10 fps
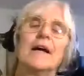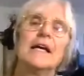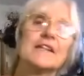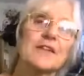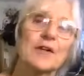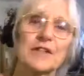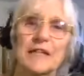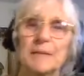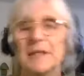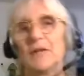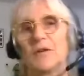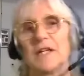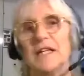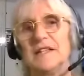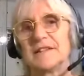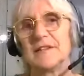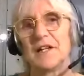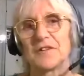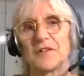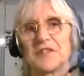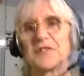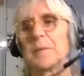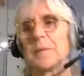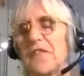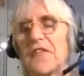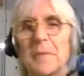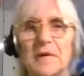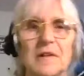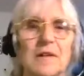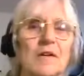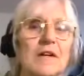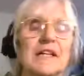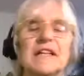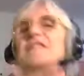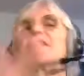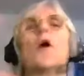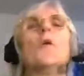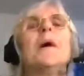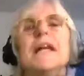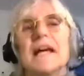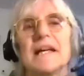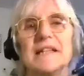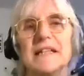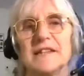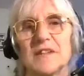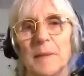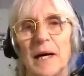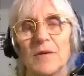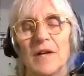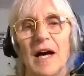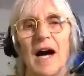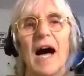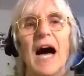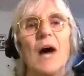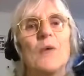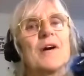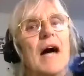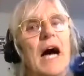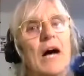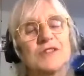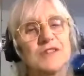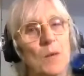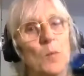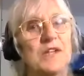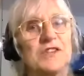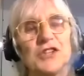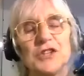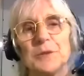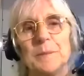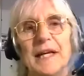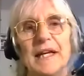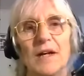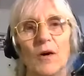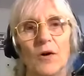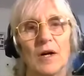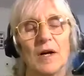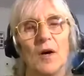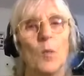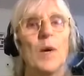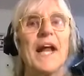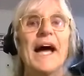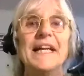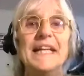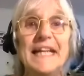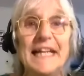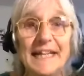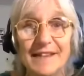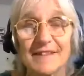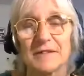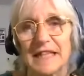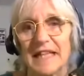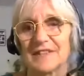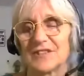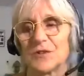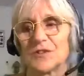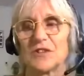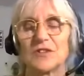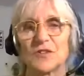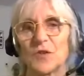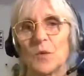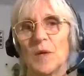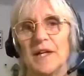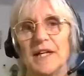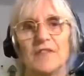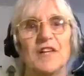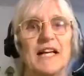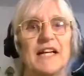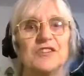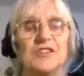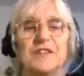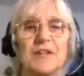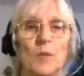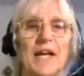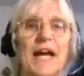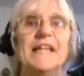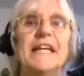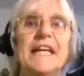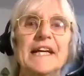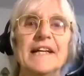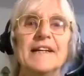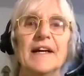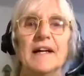he is hurting me, or he's not responsible, or there's so many ideas about how someone should be, or what I need. That's also a strong one in relation, what I need,